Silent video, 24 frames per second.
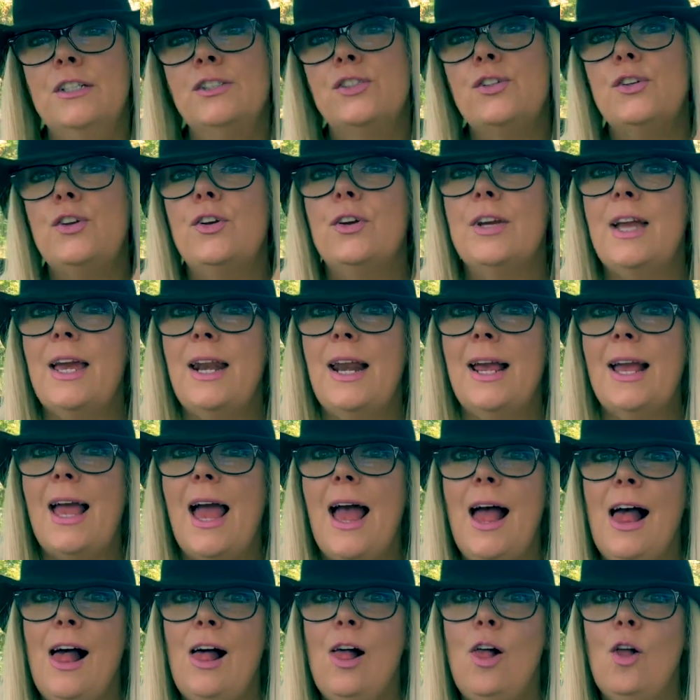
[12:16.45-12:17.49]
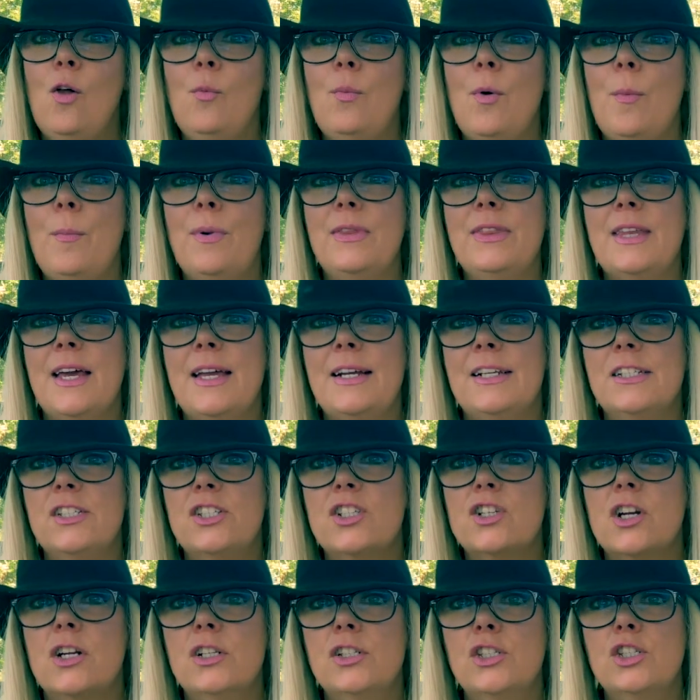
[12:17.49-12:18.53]
so you're getting help, but then it
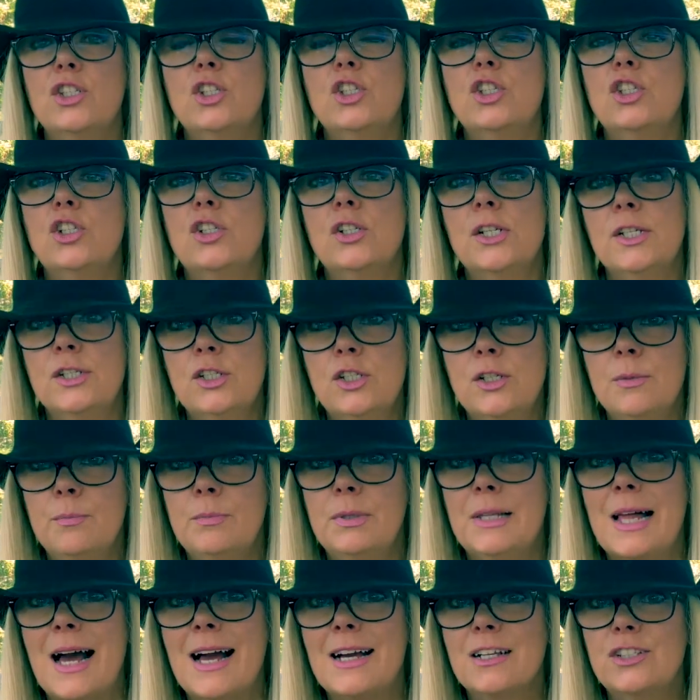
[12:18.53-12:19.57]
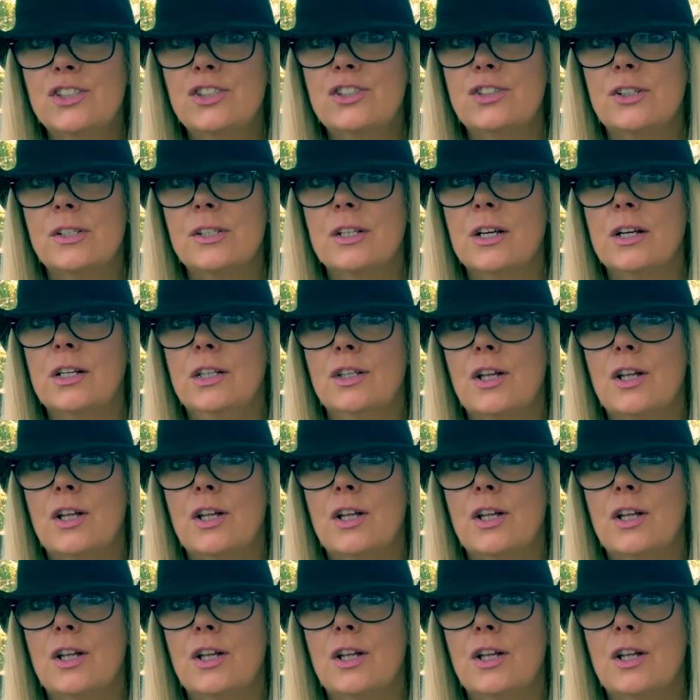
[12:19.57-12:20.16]
starts turning to black soot